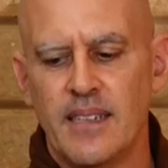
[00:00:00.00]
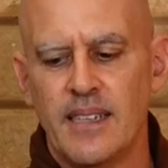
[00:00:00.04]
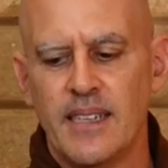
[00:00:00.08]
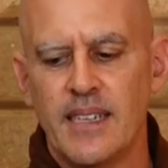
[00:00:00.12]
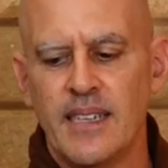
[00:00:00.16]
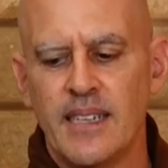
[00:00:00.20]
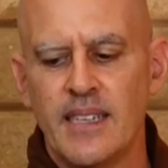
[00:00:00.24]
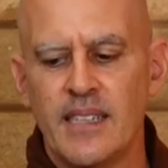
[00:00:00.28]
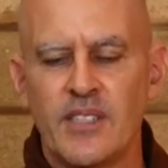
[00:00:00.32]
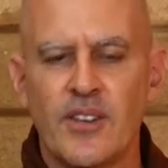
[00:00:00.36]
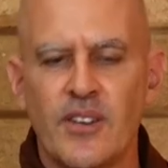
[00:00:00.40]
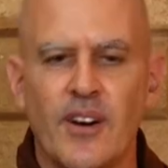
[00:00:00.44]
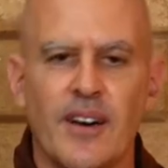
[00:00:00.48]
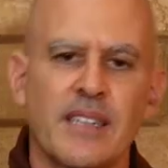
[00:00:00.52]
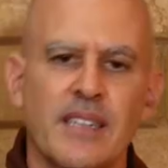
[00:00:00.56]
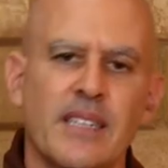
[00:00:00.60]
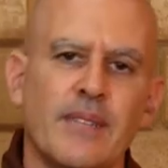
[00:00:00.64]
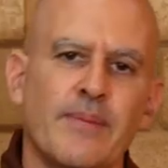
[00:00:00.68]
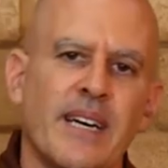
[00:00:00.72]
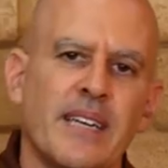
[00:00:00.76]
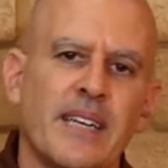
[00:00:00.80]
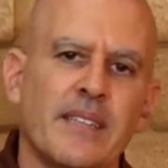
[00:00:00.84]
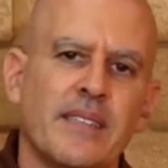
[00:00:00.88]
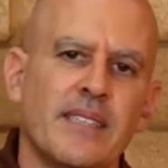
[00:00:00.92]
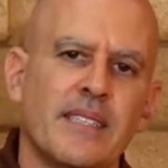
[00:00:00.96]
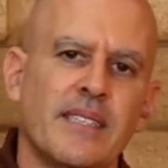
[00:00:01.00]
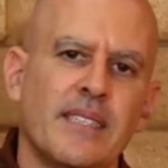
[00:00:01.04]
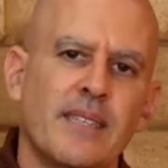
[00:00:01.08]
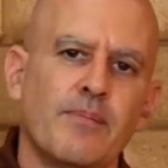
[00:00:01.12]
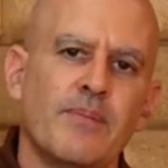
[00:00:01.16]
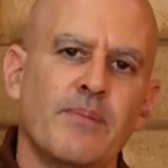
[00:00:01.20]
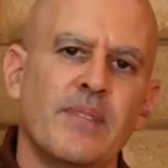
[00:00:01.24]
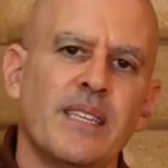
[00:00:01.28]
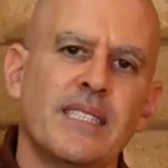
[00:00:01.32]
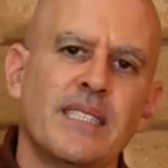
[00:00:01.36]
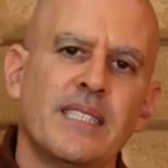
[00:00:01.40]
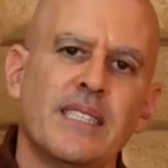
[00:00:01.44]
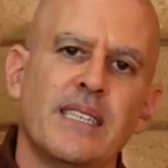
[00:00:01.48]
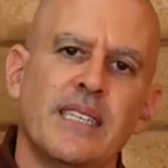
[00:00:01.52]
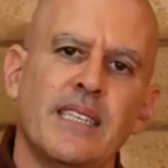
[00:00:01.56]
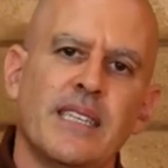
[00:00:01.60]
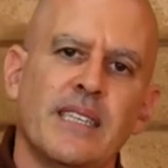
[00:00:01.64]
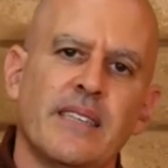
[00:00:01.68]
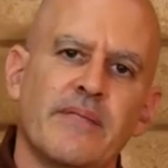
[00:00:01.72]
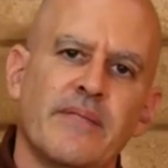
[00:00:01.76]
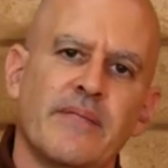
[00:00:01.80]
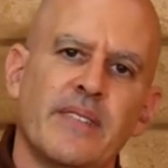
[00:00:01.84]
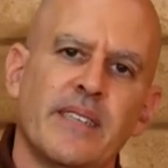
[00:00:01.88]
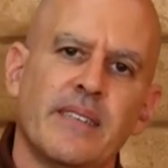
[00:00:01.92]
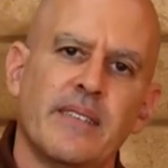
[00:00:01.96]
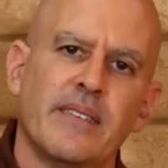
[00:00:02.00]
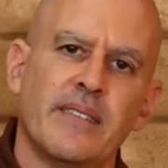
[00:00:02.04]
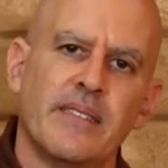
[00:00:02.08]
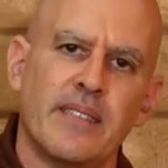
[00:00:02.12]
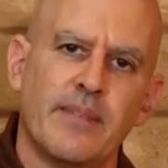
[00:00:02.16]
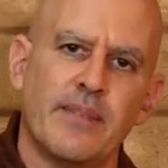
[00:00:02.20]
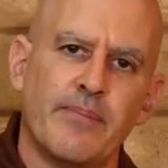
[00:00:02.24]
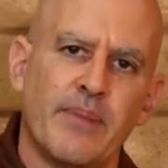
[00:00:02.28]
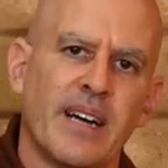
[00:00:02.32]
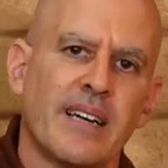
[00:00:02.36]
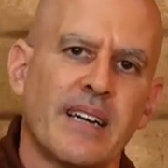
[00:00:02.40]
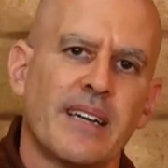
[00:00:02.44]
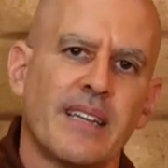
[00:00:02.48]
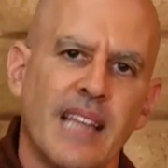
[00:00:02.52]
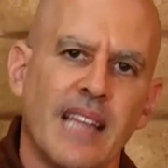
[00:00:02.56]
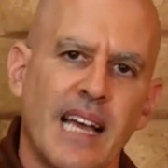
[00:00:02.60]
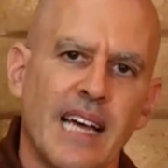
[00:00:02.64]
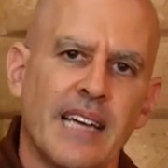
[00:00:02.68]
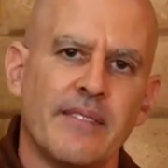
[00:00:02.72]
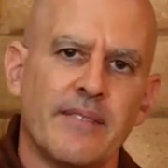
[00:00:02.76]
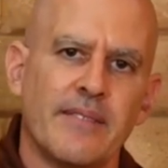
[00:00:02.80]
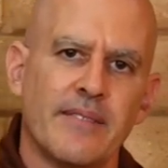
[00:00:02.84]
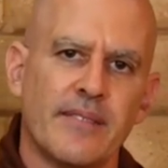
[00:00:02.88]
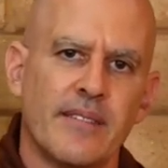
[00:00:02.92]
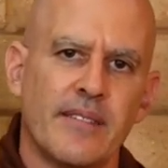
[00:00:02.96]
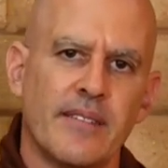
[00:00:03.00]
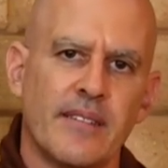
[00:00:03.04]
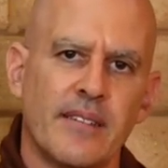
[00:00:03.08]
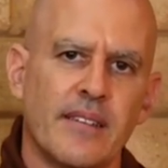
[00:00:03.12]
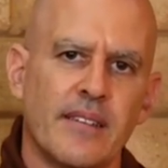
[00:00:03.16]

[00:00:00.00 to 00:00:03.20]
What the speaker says: he talked about the simplicity of the monk life.